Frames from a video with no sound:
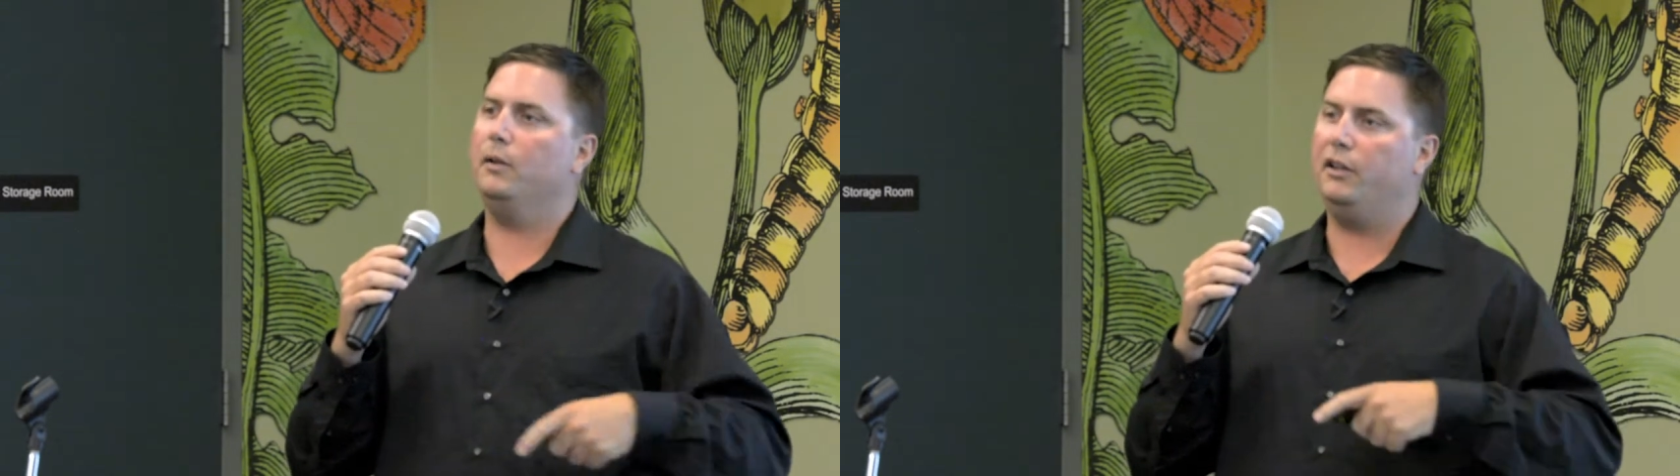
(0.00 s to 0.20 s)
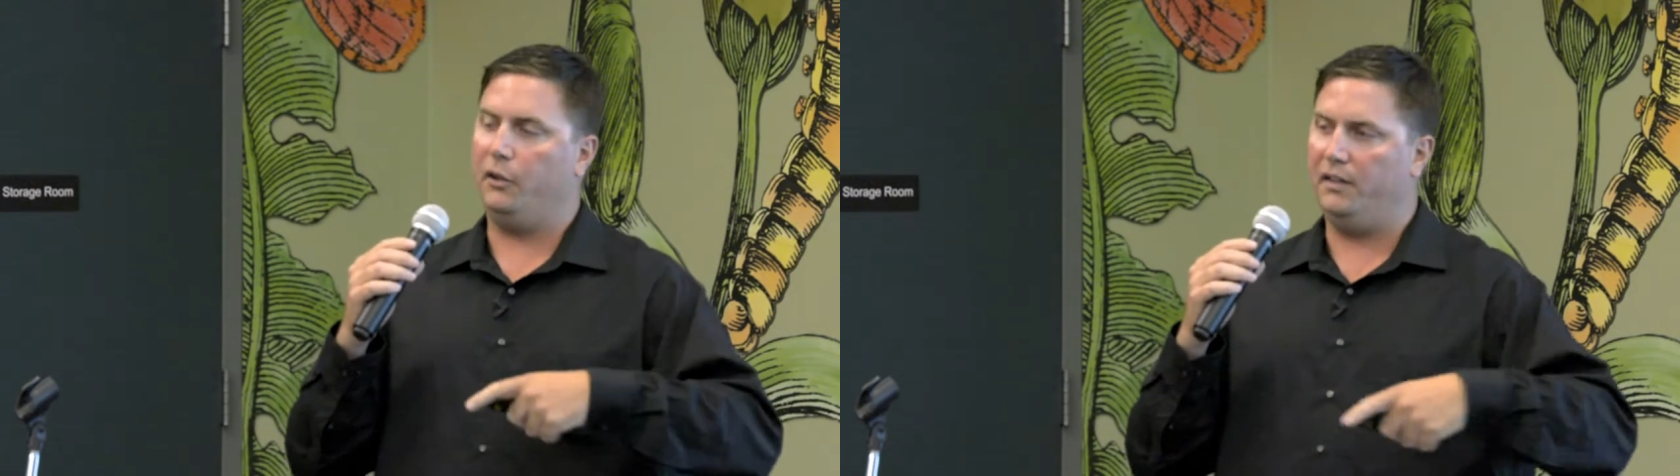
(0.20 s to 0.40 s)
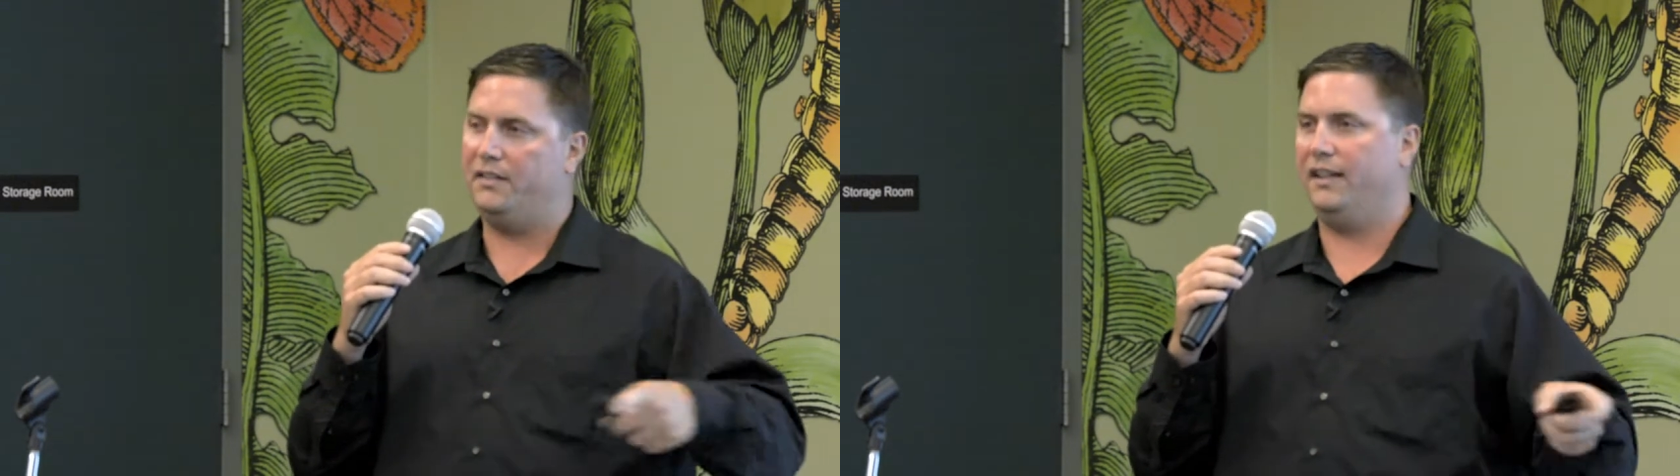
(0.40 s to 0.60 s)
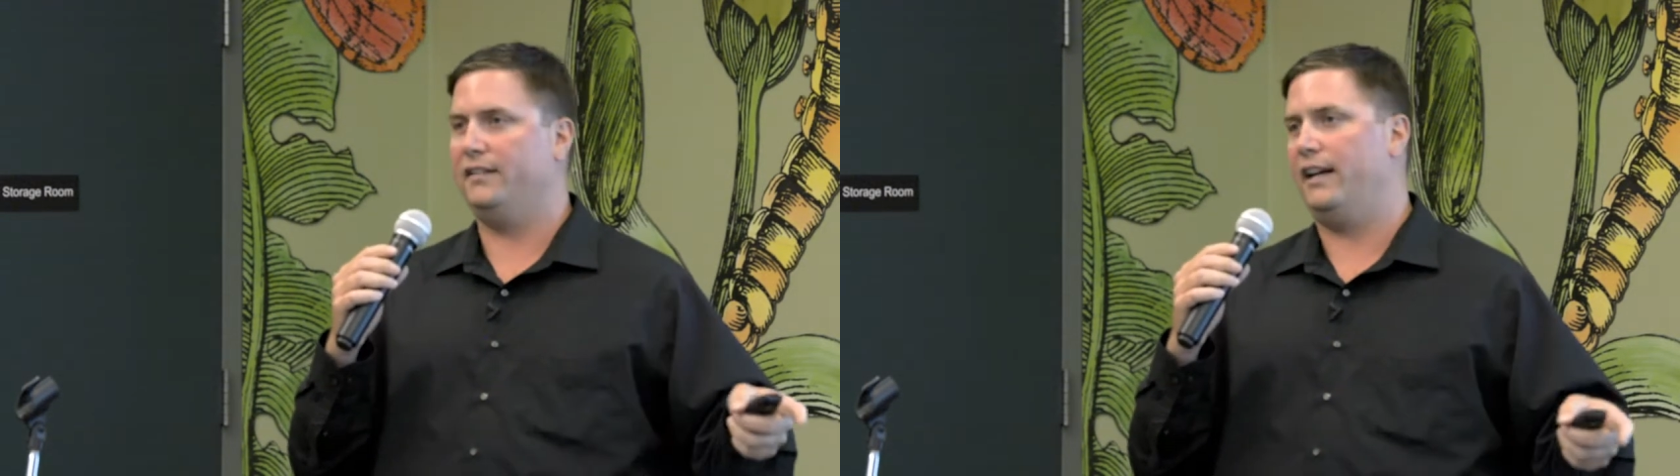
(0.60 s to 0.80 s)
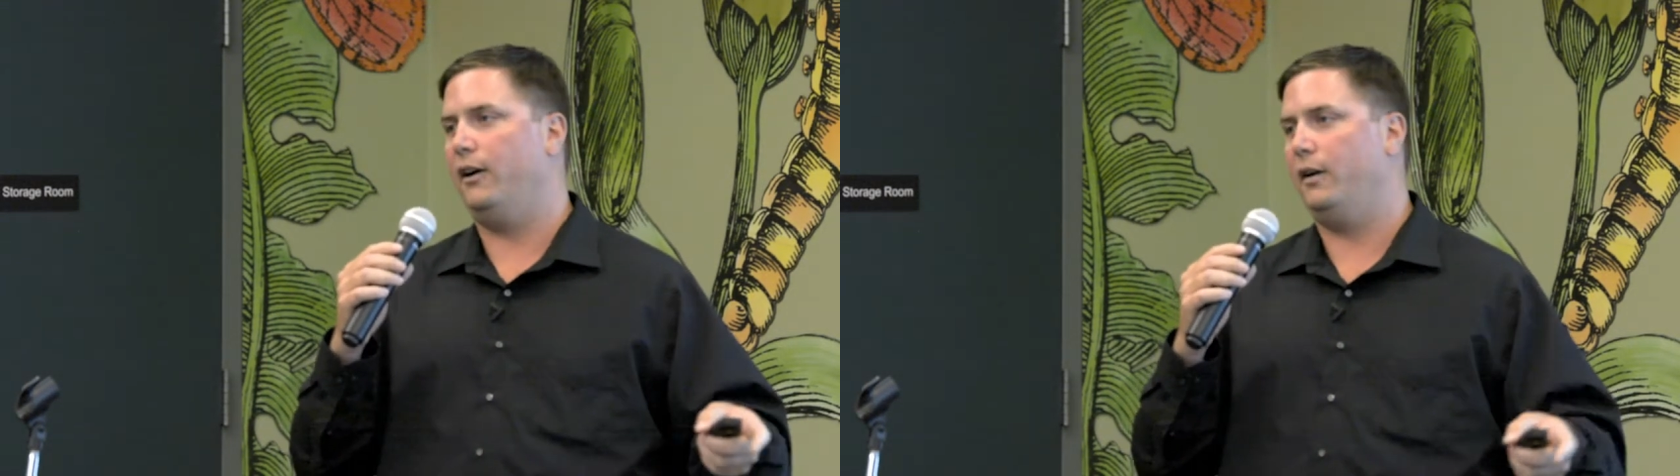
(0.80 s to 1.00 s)
clear these
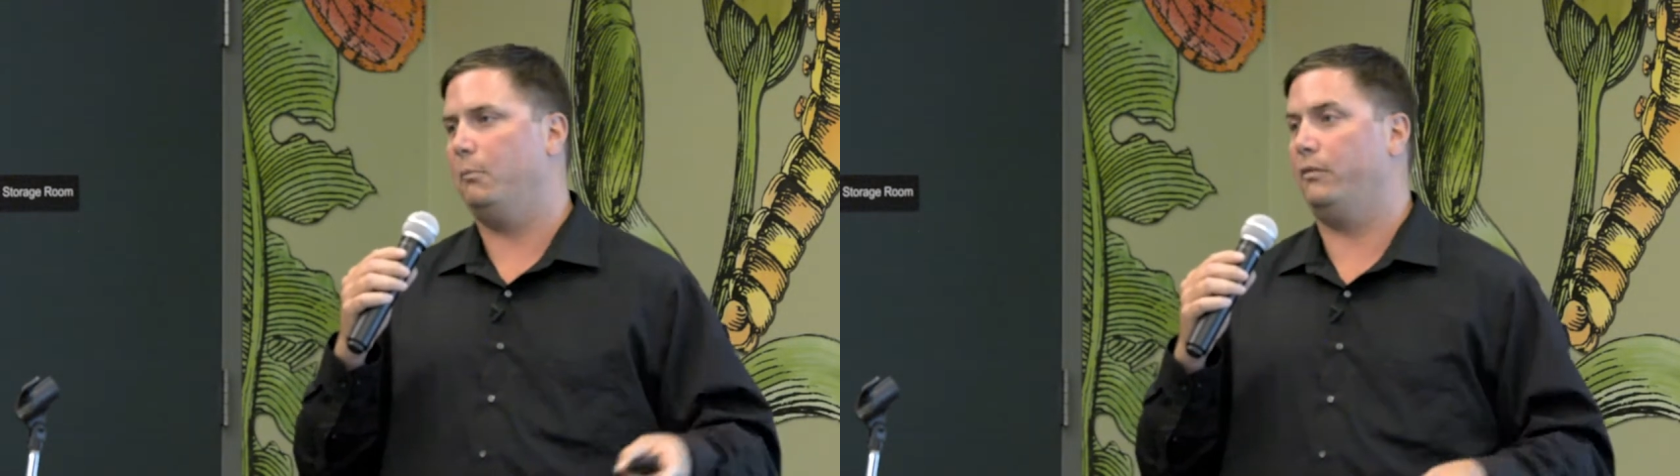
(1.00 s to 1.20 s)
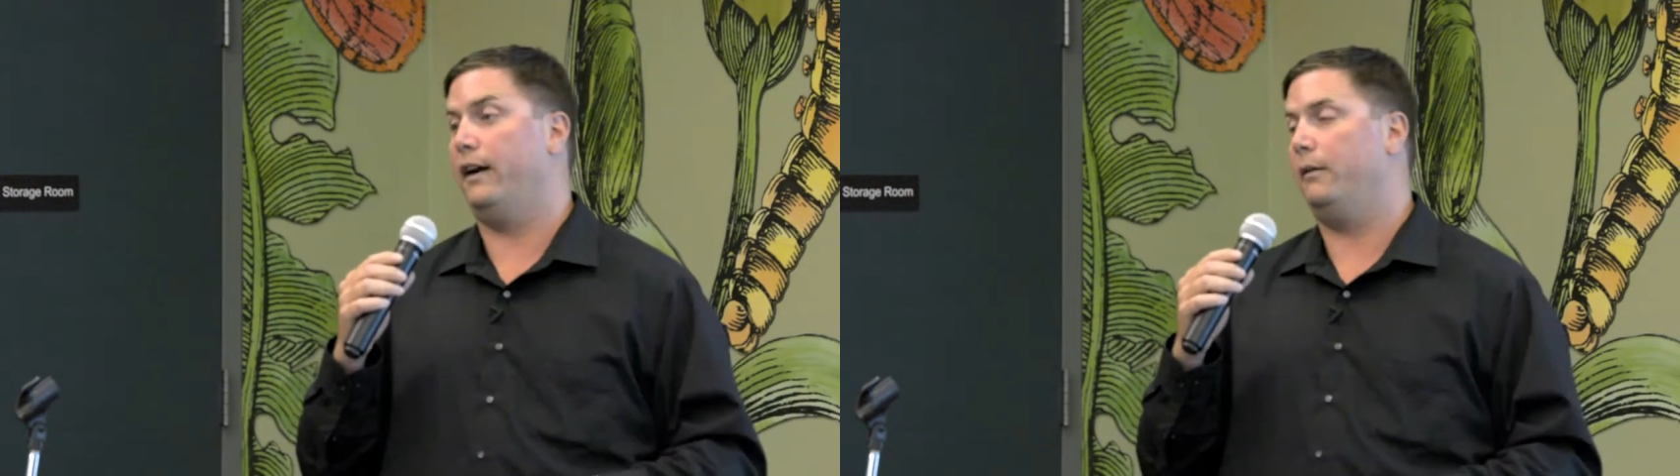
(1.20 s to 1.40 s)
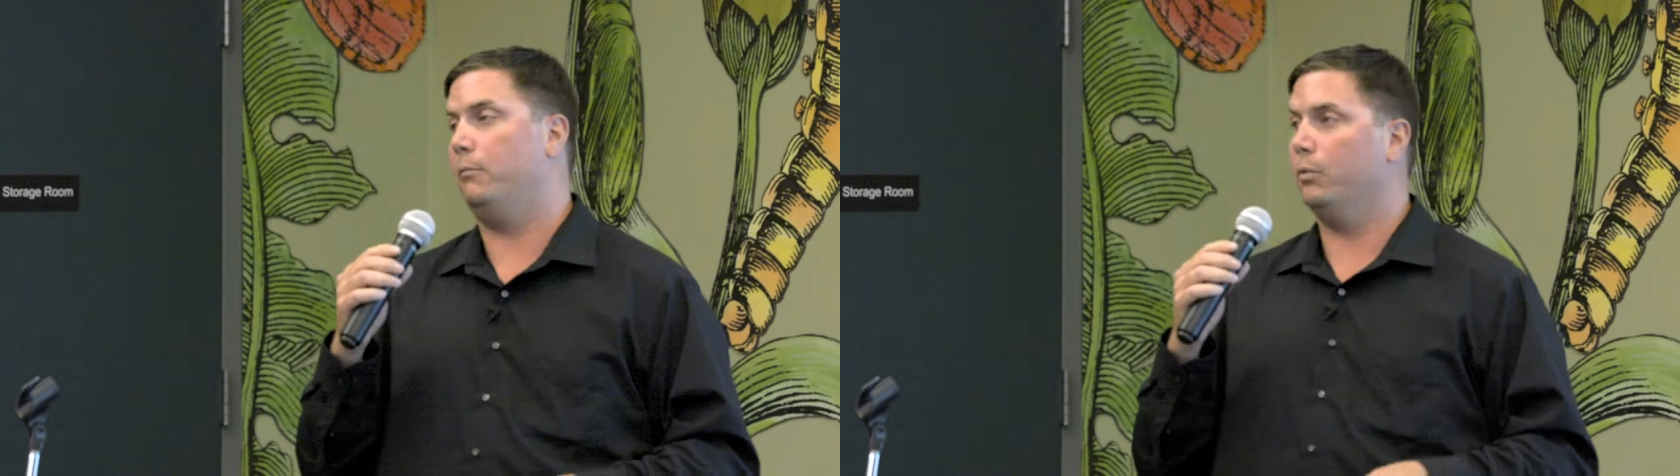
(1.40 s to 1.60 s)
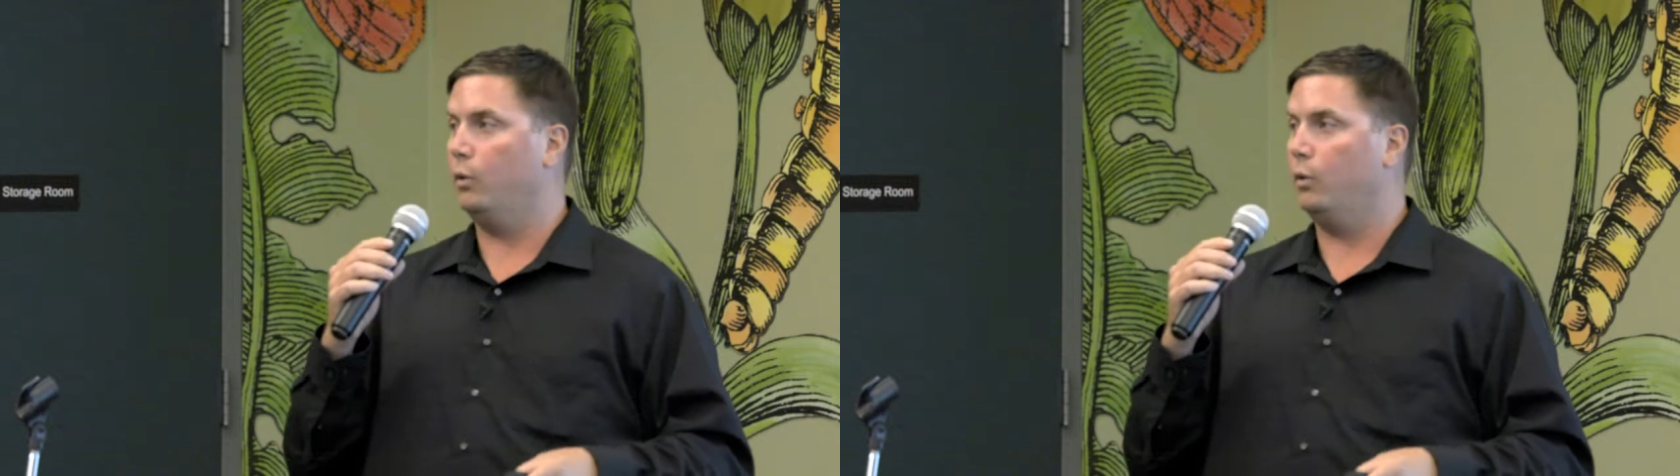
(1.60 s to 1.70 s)
things out and provide